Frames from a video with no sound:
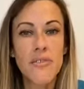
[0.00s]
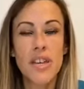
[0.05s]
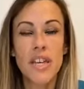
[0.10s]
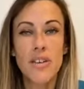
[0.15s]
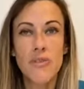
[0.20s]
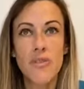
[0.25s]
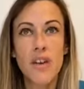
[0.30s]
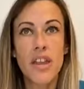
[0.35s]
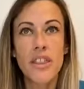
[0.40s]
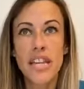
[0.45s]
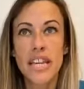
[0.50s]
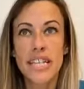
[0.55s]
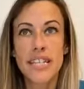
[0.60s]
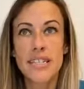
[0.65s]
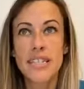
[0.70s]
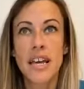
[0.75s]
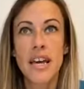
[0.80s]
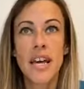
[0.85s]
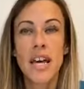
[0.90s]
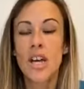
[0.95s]
you've got
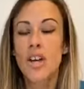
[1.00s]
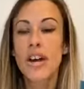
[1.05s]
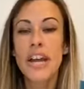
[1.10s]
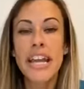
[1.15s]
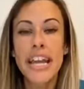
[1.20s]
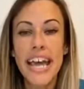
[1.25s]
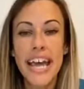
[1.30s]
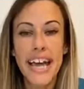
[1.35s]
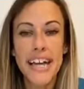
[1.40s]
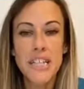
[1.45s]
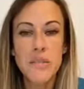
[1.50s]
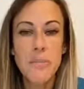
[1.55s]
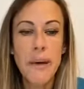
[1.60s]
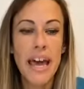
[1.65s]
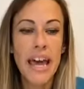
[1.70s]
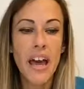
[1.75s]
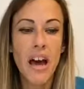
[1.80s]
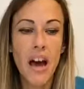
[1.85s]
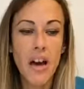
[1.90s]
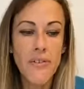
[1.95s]
this credit card to
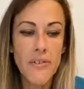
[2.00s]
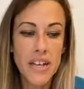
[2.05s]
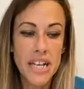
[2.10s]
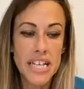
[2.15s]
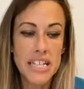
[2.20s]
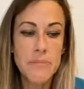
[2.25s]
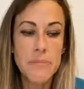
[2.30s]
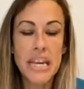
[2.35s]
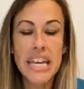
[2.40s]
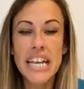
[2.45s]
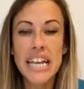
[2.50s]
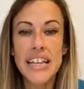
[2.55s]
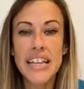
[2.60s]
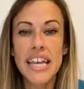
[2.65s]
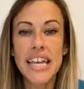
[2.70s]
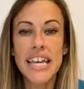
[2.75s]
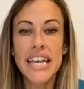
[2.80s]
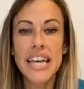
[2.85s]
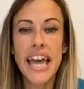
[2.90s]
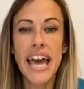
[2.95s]
pay off, and it's meaning
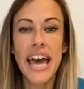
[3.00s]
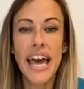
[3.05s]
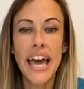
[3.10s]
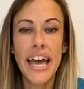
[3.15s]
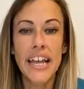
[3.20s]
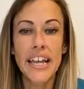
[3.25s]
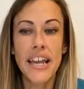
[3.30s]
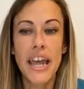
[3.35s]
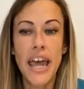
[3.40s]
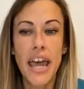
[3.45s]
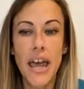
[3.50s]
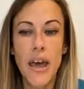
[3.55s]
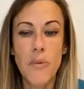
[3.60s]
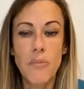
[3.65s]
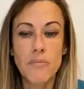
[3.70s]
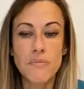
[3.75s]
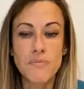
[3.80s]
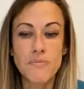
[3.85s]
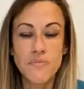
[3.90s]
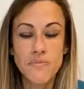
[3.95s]
that you can't
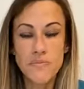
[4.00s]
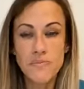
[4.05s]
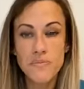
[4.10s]
go